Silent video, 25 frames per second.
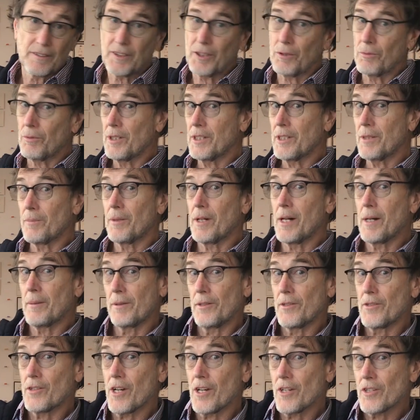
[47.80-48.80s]
to read the
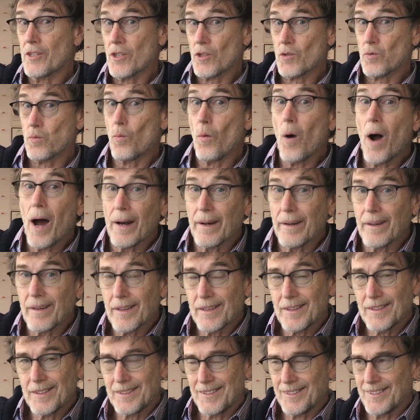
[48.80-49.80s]
Bible in Genesis 1,
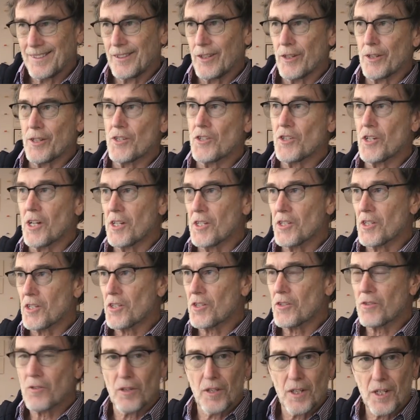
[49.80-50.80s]
not in
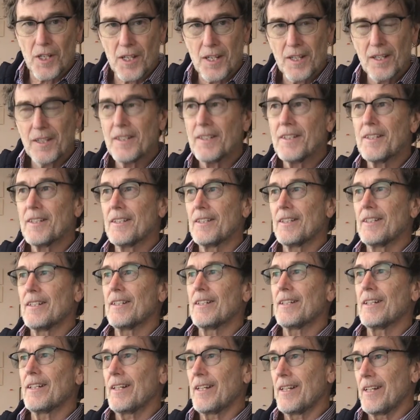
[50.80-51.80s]
Genesis 3,
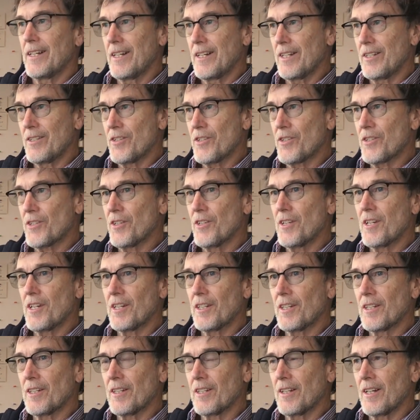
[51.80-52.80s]
and
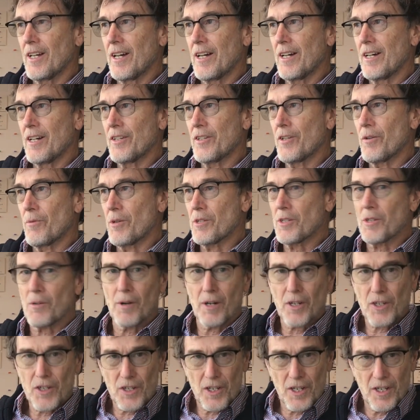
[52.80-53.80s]
seeing the
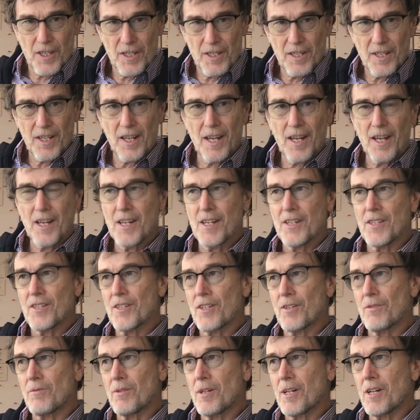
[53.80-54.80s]
resurrection as
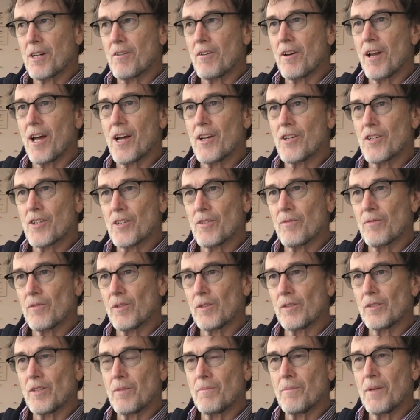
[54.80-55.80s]
the recreation of
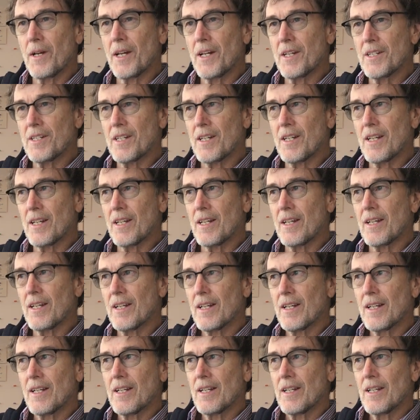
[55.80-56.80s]
all humanity.
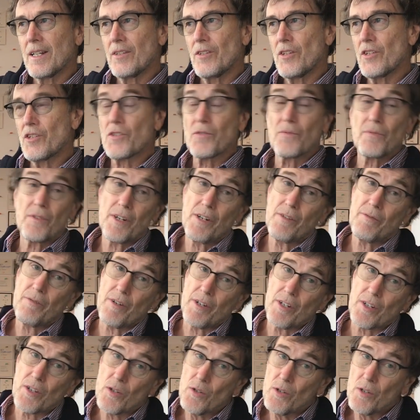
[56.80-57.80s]
This is very,
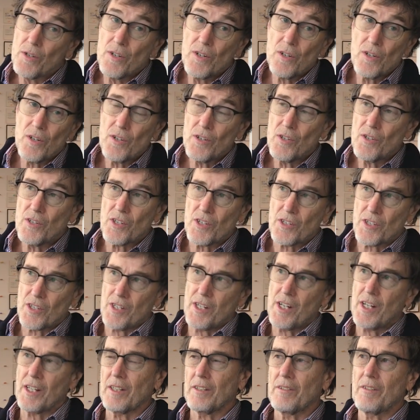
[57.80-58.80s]
very good news. It's a
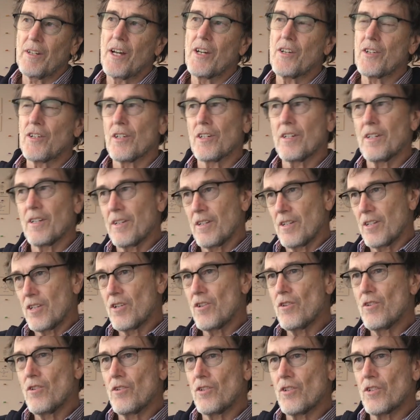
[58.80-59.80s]
declaration, a
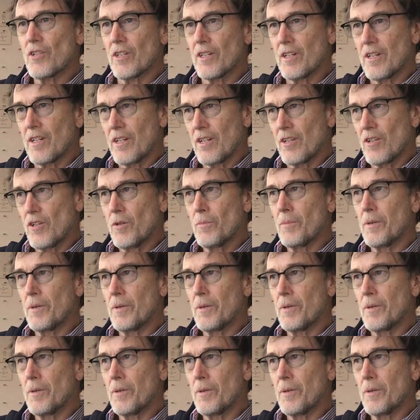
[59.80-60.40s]
hugely